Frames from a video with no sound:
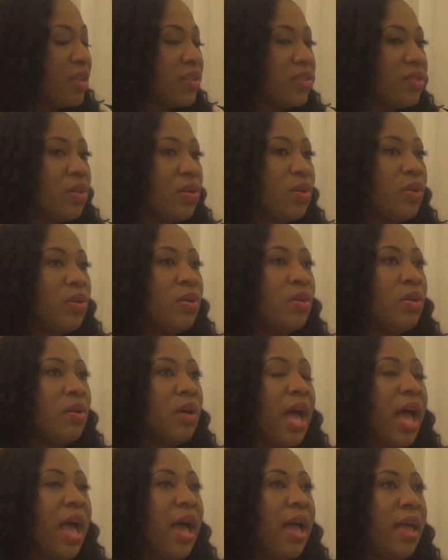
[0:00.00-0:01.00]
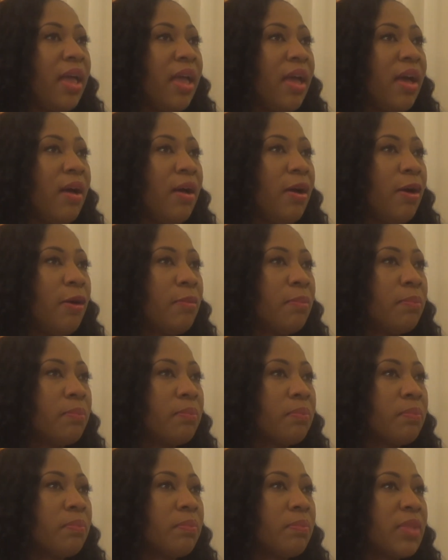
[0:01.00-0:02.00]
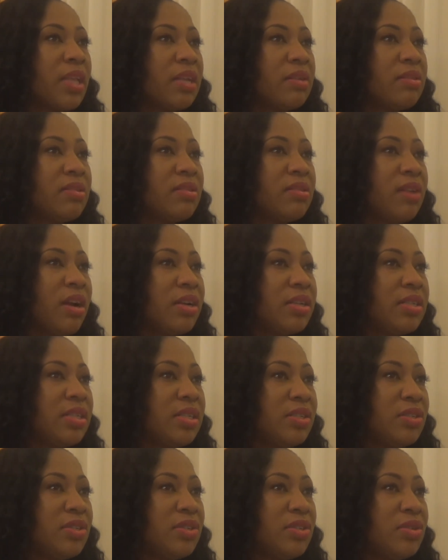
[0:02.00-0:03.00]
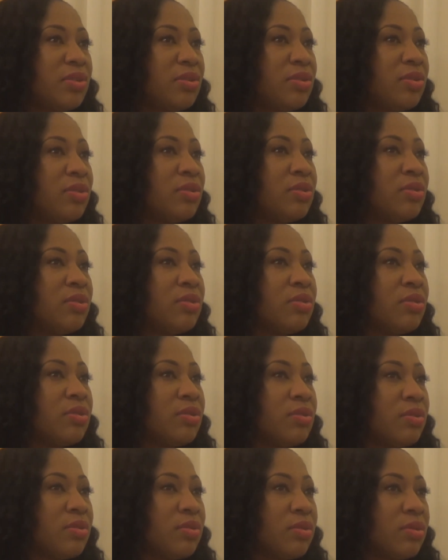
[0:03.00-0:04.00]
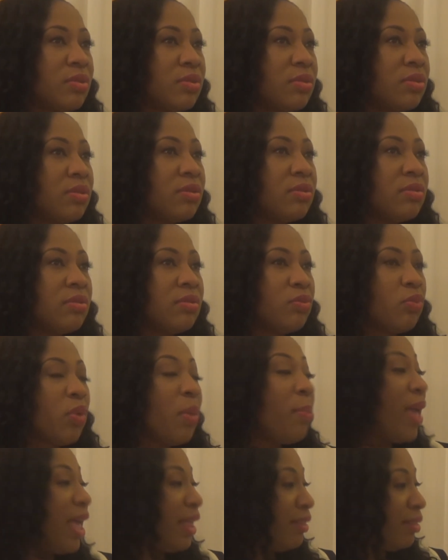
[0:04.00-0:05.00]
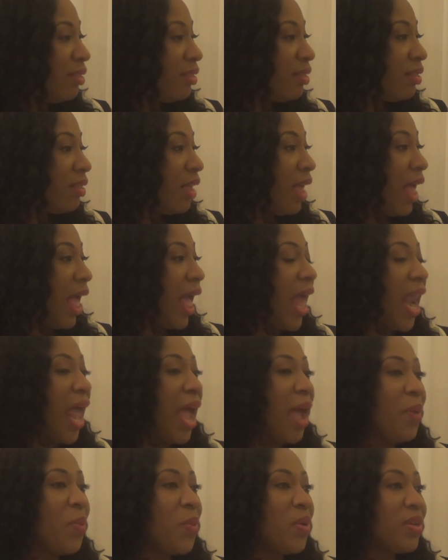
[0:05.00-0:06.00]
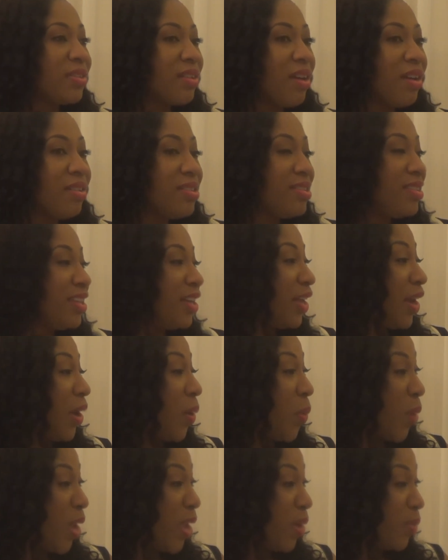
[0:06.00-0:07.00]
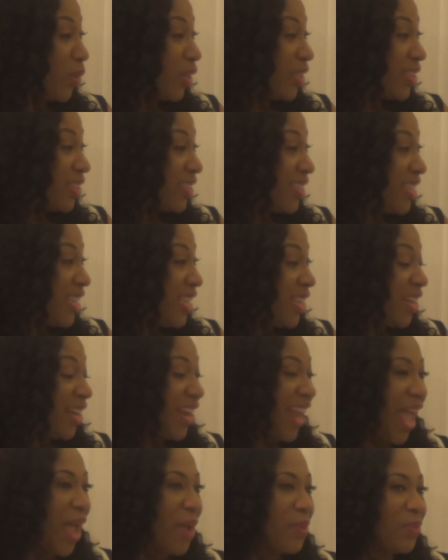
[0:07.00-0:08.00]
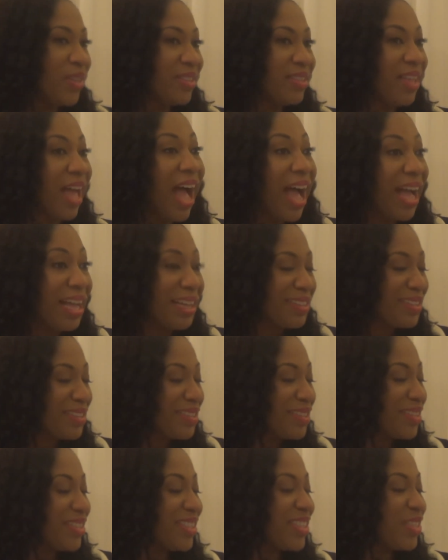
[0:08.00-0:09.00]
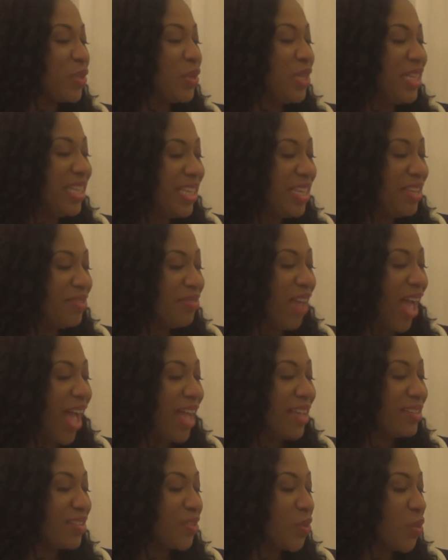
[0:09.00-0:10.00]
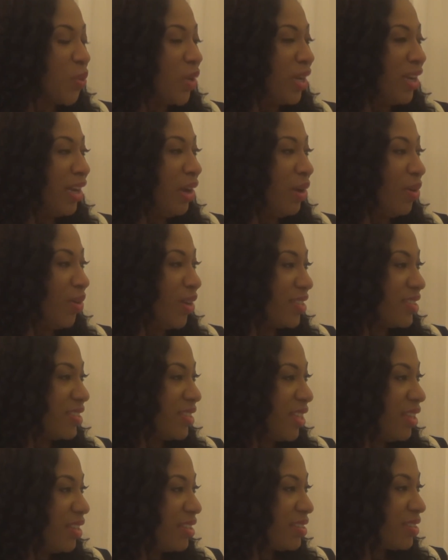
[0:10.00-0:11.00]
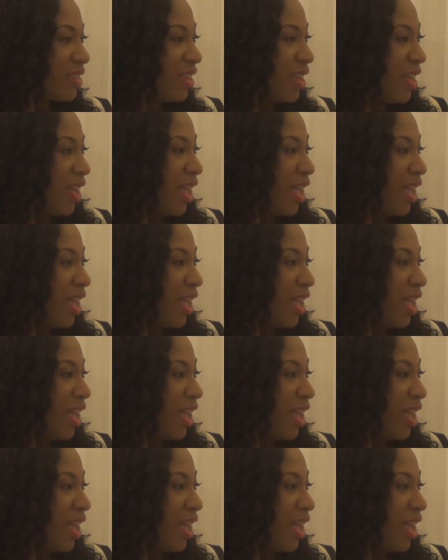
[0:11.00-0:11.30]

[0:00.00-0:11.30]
So I started to rebel, and I was considered a wayward teen. I was asked to leave high school in lower 6.